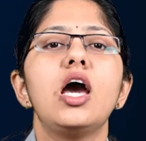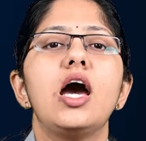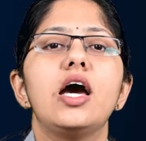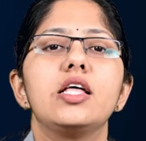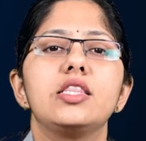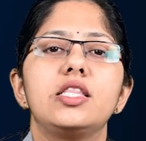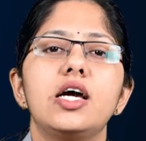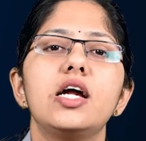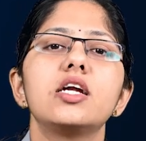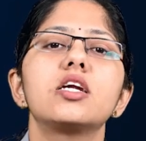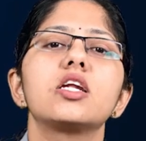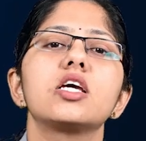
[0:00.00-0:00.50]

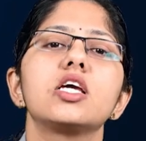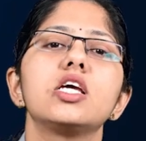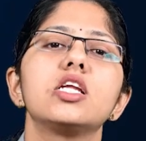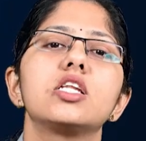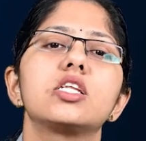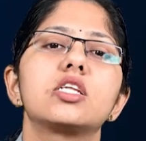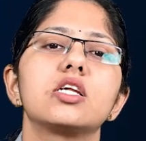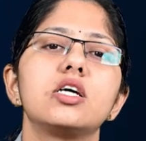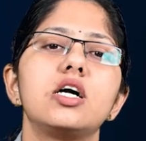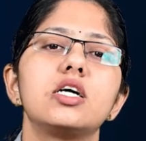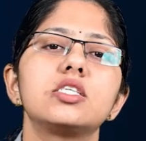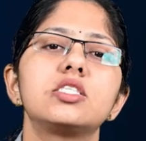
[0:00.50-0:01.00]
that it
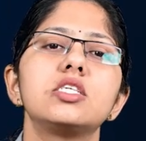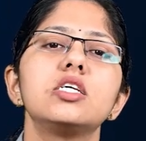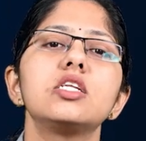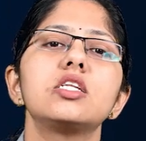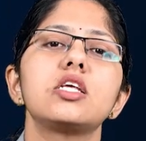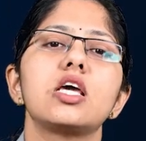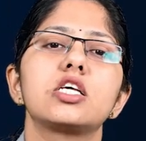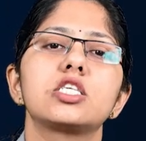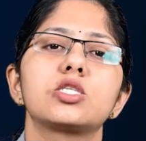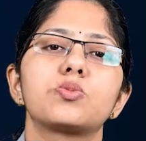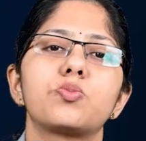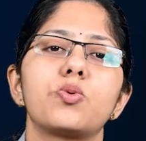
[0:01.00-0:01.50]
doesn't
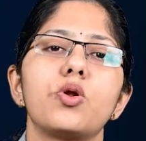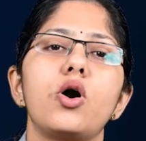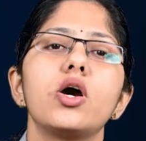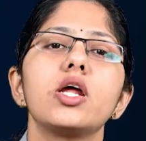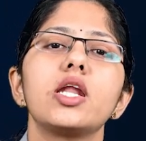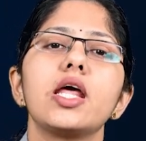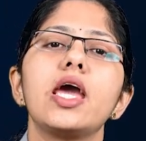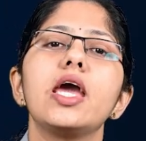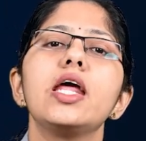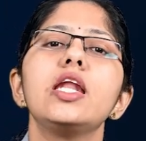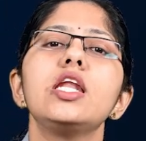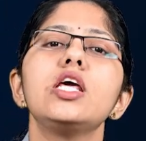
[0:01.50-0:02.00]
exploit
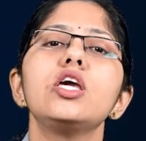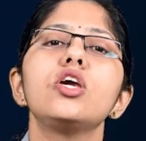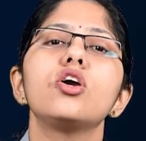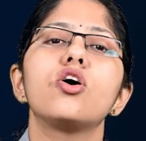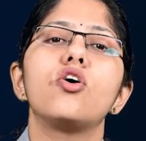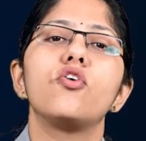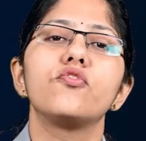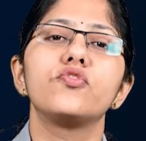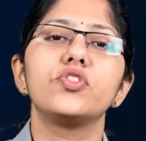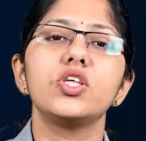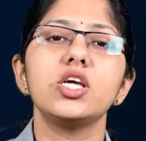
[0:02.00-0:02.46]
any of